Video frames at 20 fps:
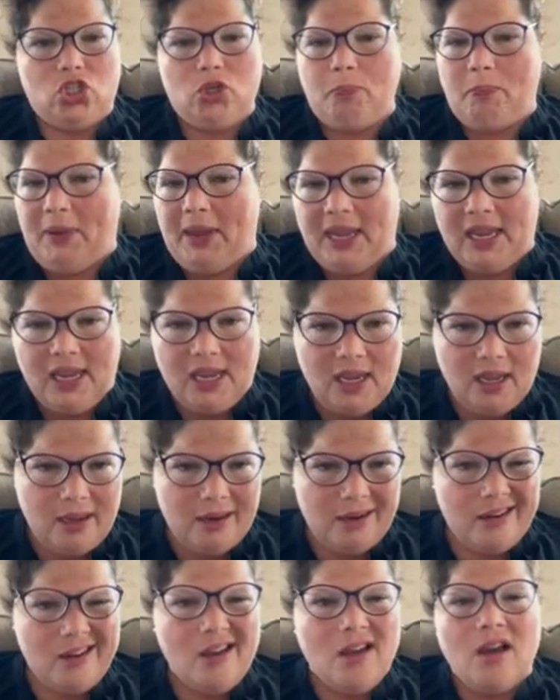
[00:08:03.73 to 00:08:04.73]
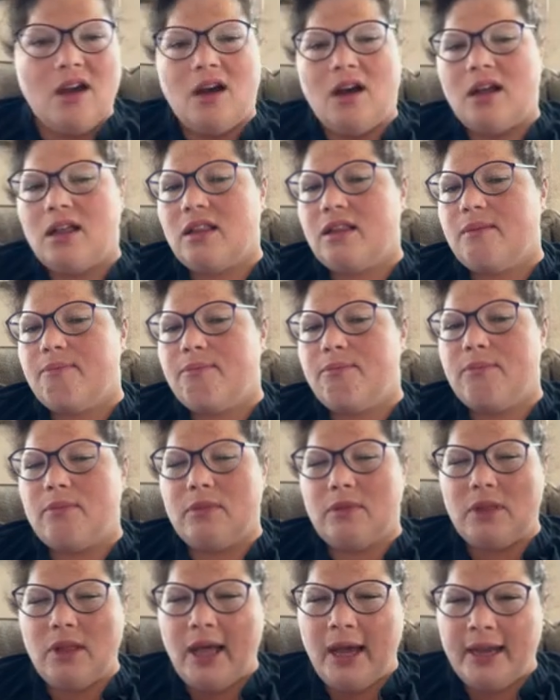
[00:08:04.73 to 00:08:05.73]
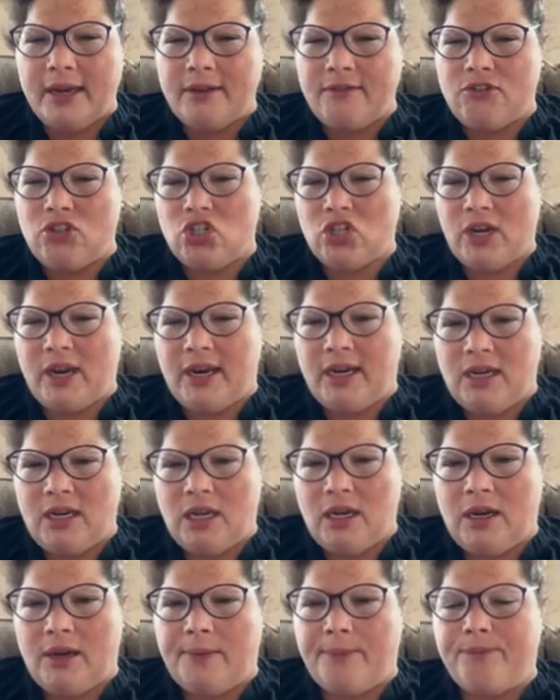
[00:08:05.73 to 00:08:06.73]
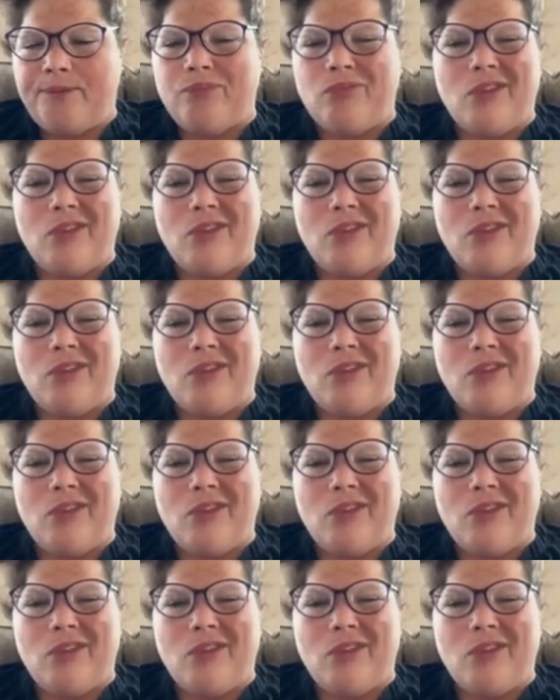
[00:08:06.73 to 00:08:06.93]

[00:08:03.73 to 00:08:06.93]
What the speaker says: Japan, a lot of China,